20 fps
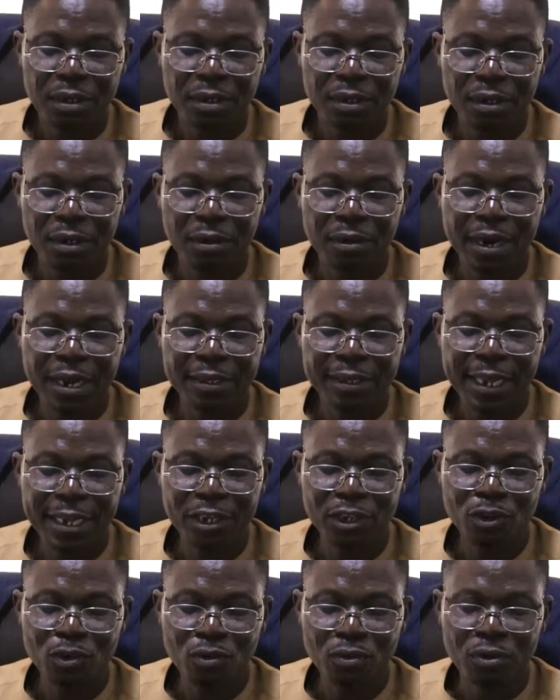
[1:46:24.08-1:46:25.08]
All right,
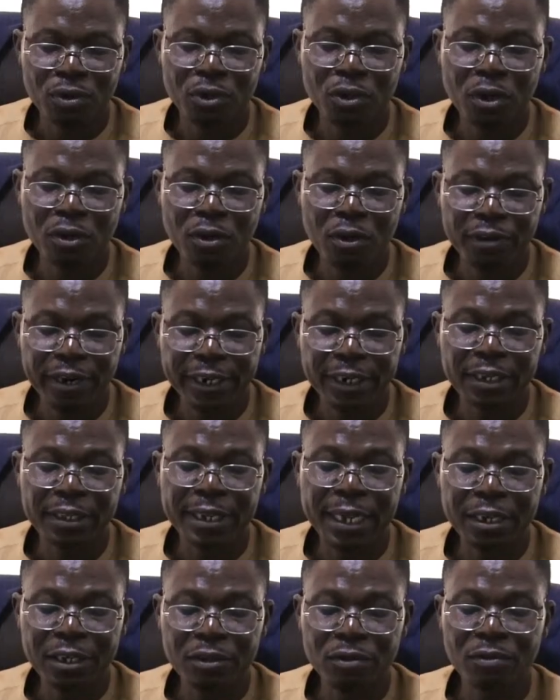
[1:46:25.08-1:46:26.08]
thank you. Done already.
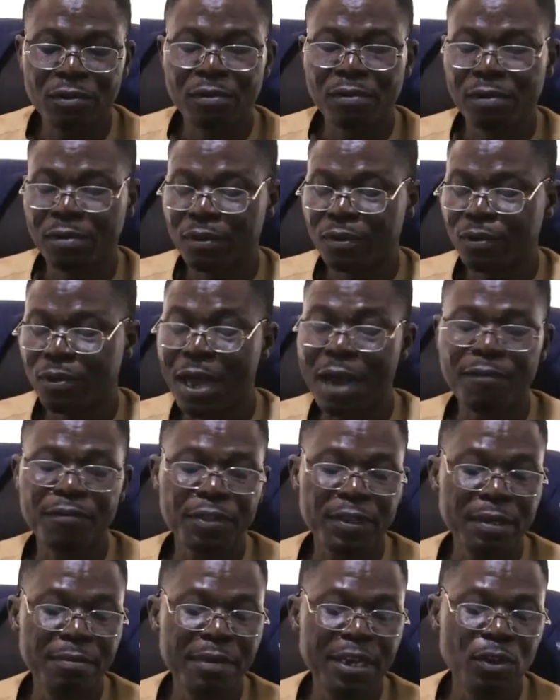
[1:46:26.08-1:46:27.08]
Thank you. So I've
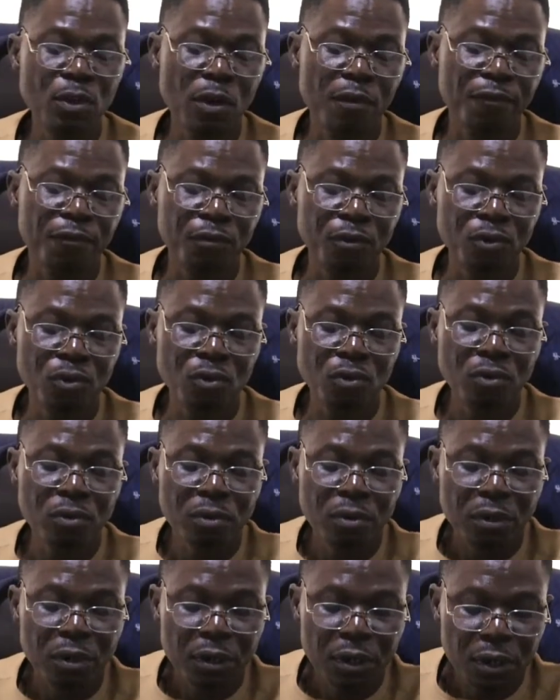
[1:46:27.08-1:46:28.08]
seen many of you
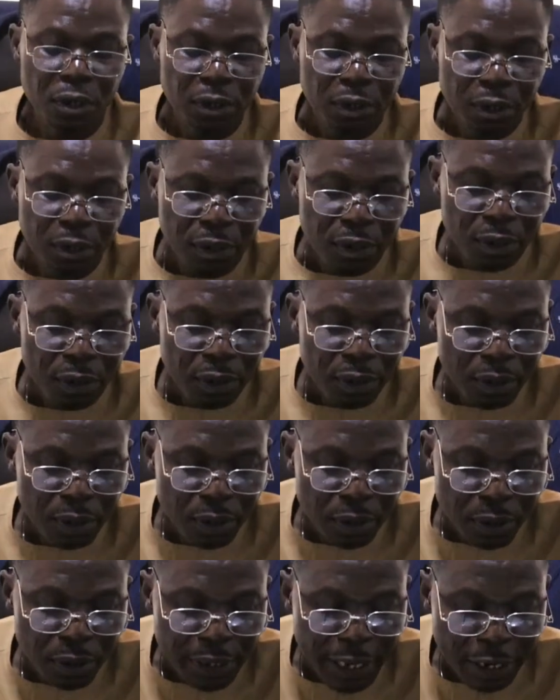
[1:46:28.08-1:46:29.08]

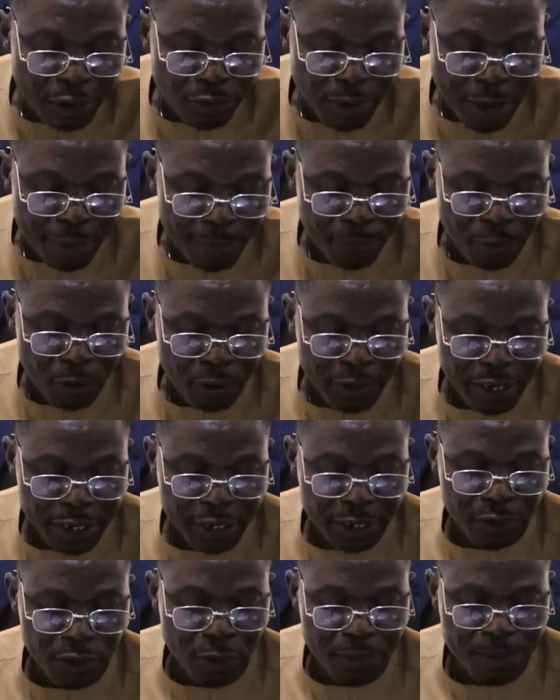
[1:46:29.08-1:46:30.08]
that you have already
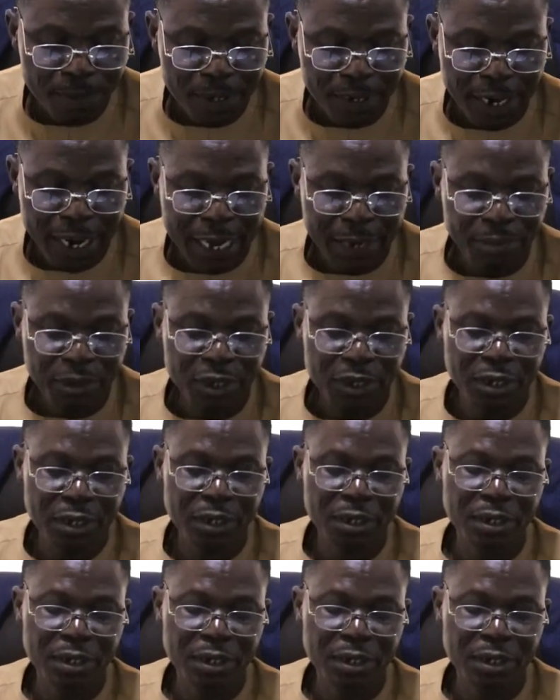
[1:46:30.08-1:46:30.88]
subscribed.